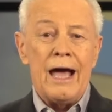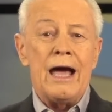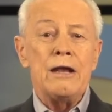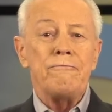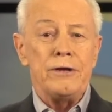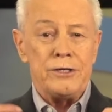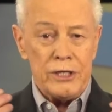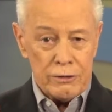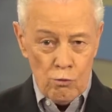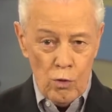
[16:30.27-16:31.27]
And if it
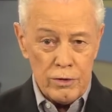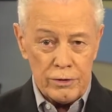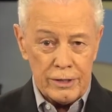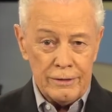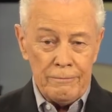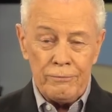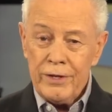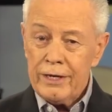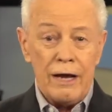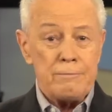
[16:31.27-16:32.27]
didn't work,
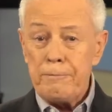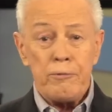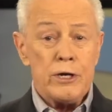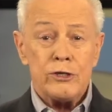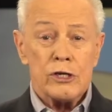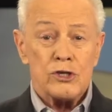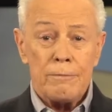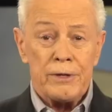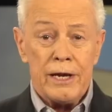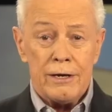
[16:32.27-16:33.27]
then I'd be preaching
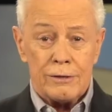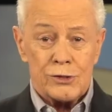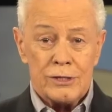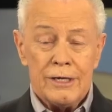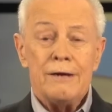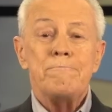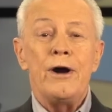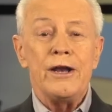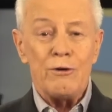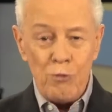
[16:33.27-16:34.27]
something else.
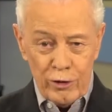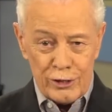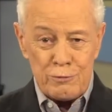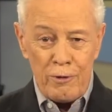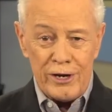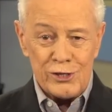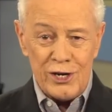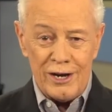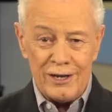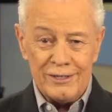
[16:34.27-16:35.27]
But it works, praise
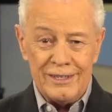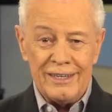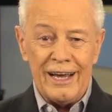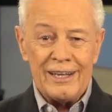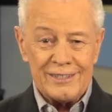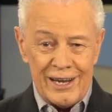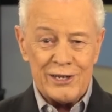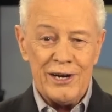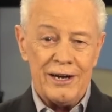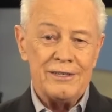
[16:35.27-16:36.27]
God. And
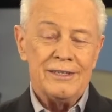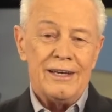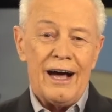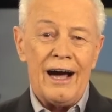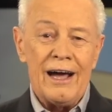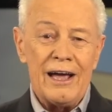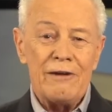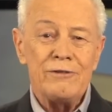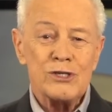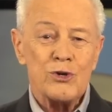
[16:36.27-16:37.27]
thank God I
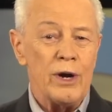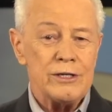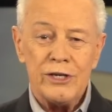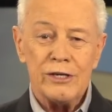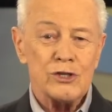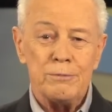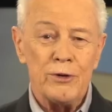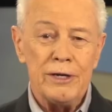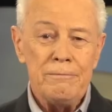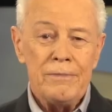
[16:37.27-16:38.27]
have this great
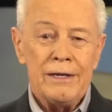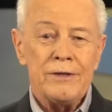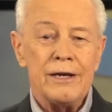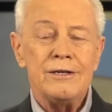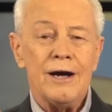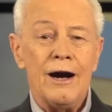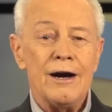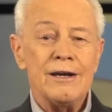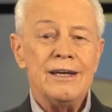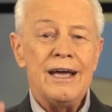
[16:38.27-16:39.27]
testimony that
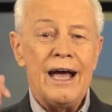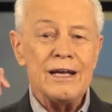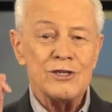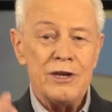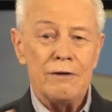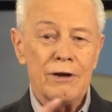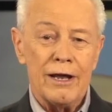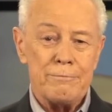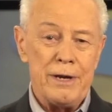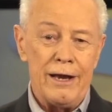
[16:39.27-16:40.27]
God has never
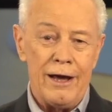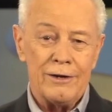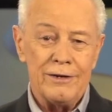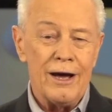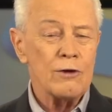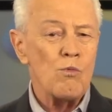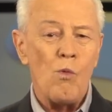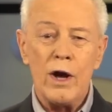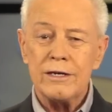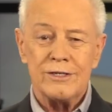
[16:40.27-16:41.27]
let me down. Not
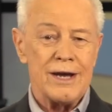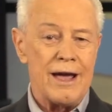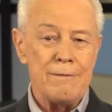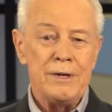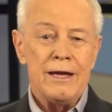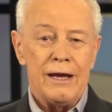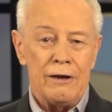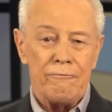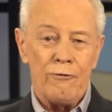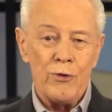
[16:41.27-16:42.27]
one time
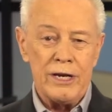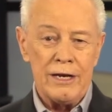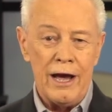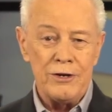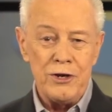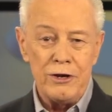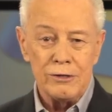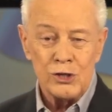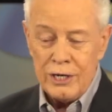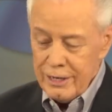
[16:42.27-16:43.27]
in 49
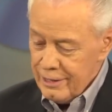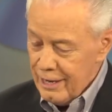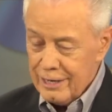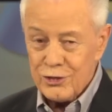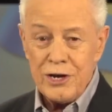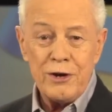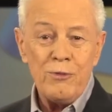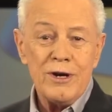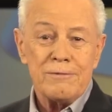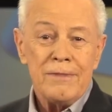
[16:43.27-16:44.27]
years. Now, I'll tell you
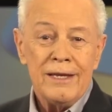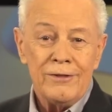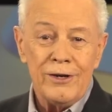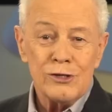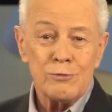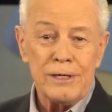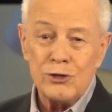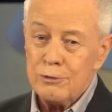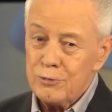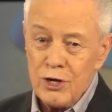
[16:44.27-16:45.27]
what, there's been
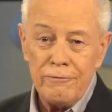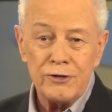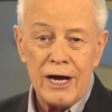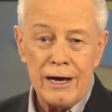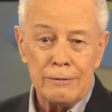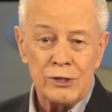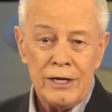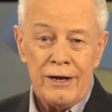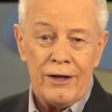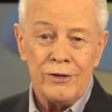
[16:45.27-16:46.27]
some tough times
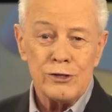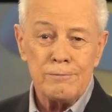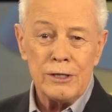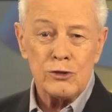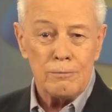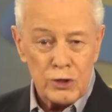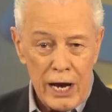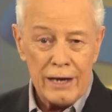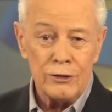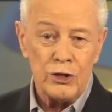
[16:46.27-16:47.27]
and there's been some
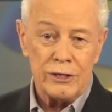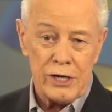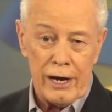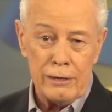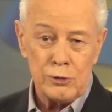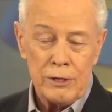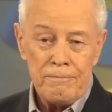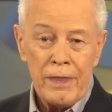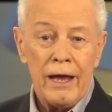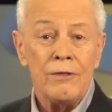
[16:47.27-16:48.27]
challenging times,
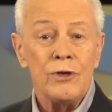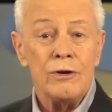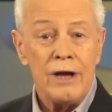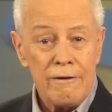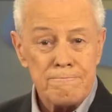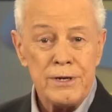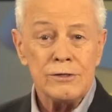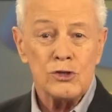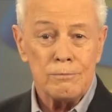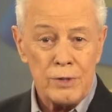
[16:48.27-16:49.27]
and there have
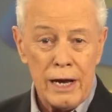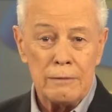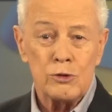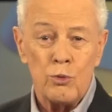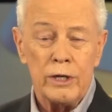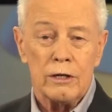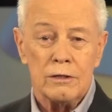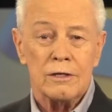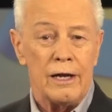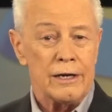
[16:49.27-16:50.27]
been some times where it
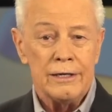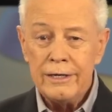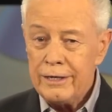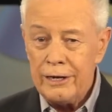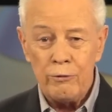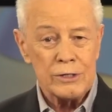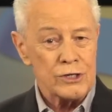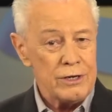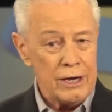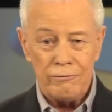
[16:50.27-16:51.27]
looked like it
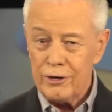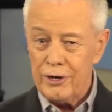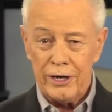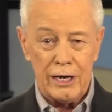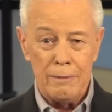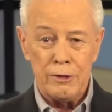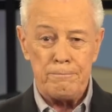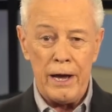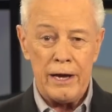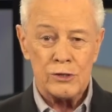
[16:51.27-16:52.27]
was never going to come to
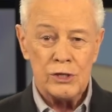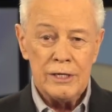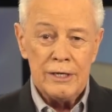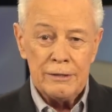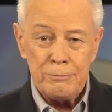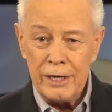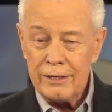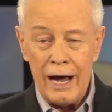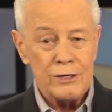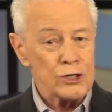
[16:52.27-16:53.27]
pass.
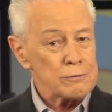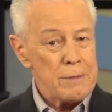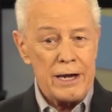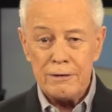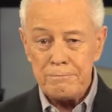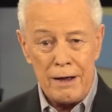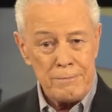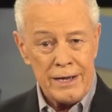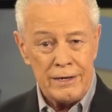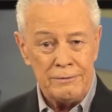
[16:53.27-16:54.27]
But I just made up my
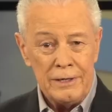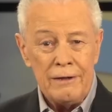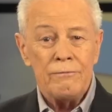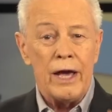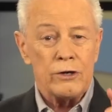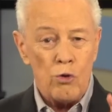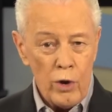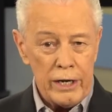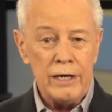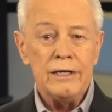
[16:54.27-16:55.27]
mind that
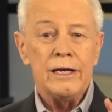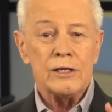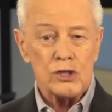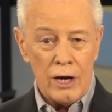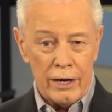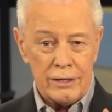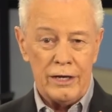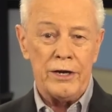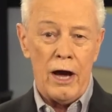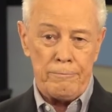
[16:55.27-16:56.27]
quitting is not
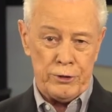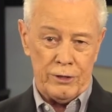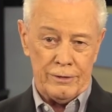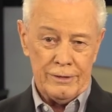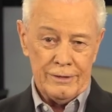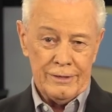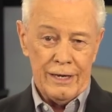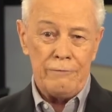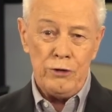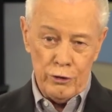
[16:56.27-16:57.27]
an option.
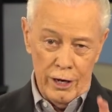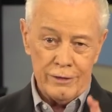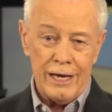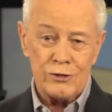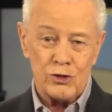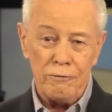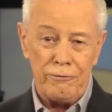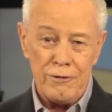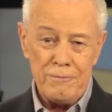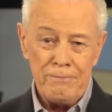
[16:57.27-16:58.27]
Have you done that so
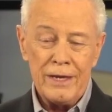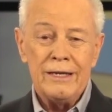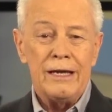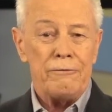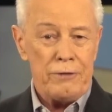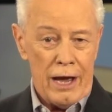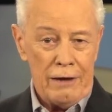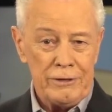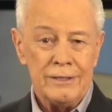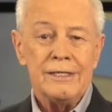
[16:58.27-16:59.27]
far? If you
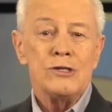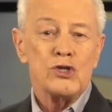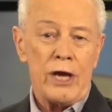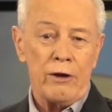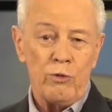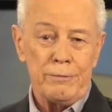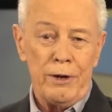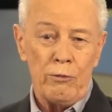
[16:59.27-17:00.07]
haven't, say it with